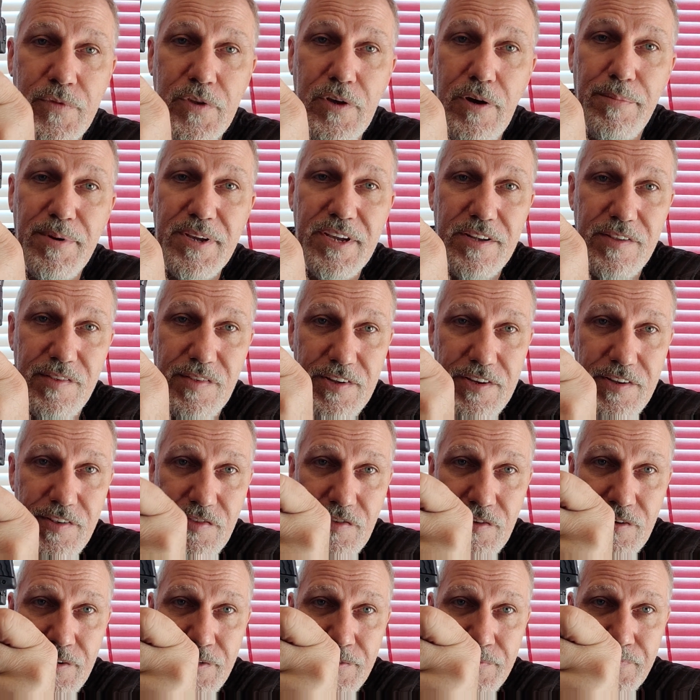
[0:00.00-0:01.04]
up against
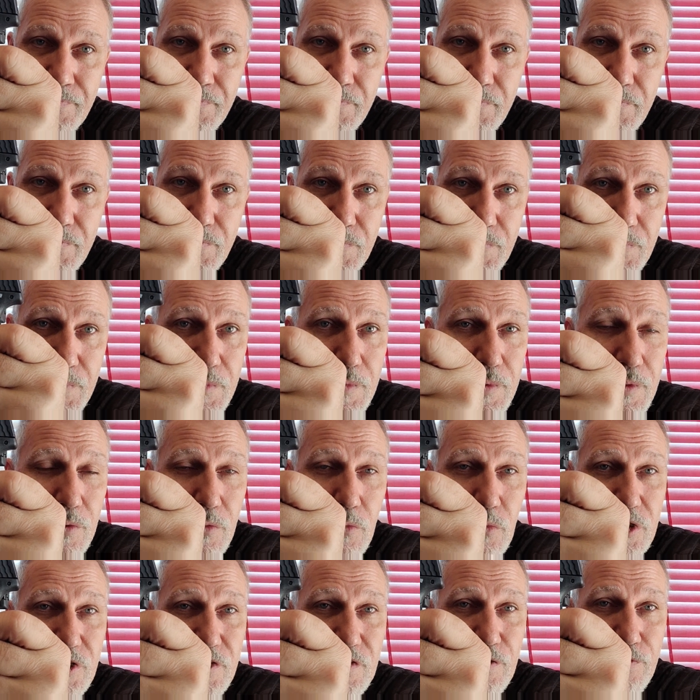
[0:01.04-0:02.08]
this,
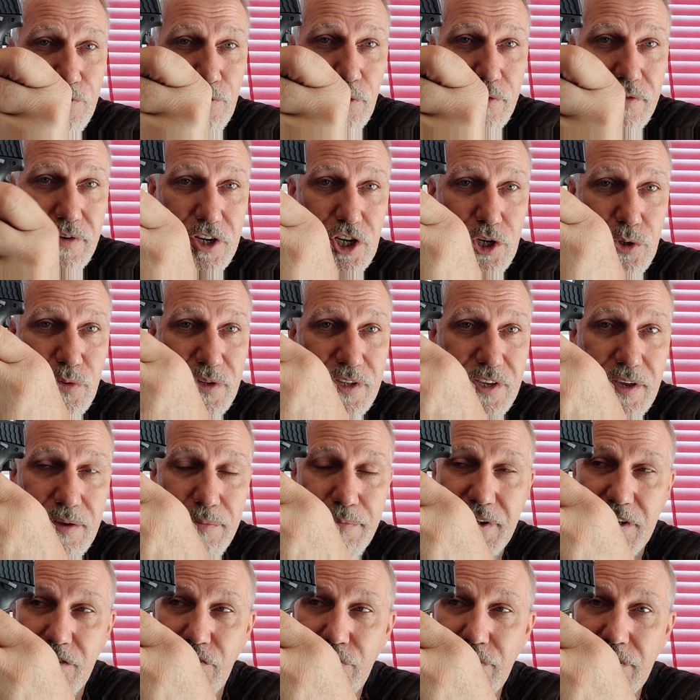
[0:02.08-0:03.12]
which is the 4-inch with the
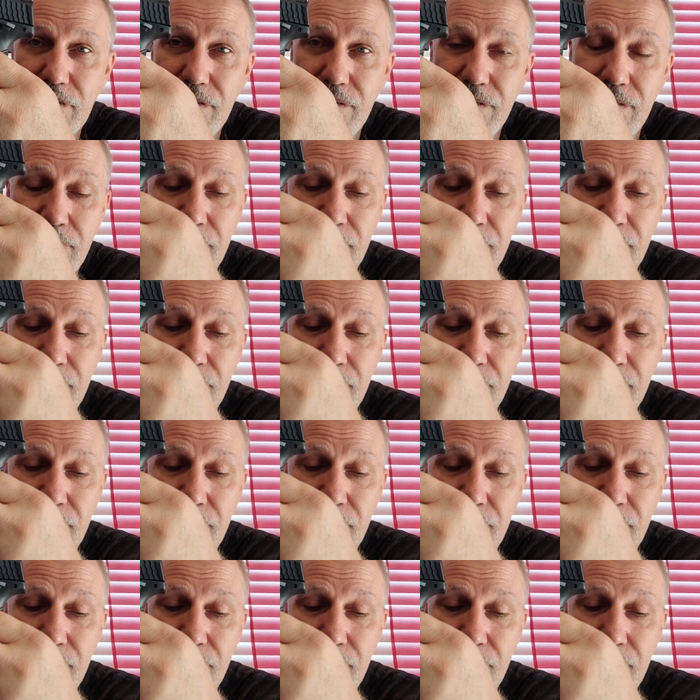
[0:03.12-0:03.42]
Apex trigger.